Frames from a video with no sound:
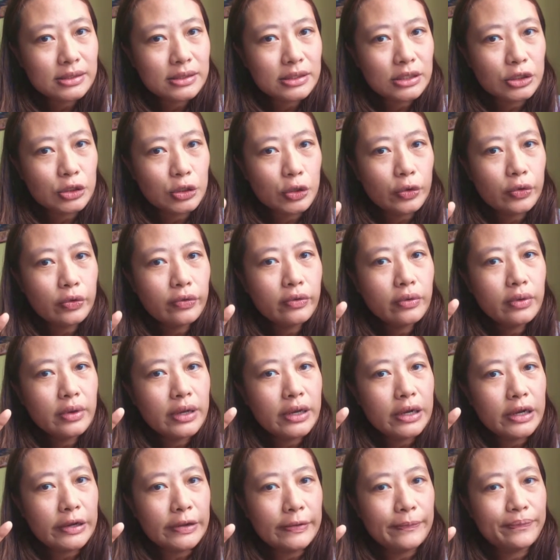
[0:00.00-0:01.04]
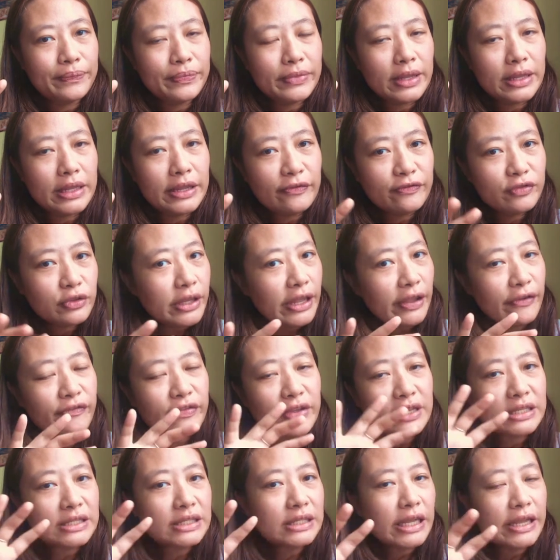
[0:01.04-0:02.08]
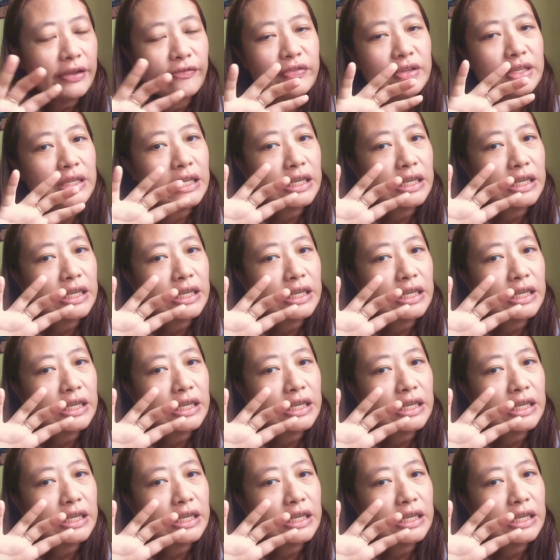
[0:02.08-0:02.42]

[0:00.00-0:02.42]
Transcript: you know um if if it's if it,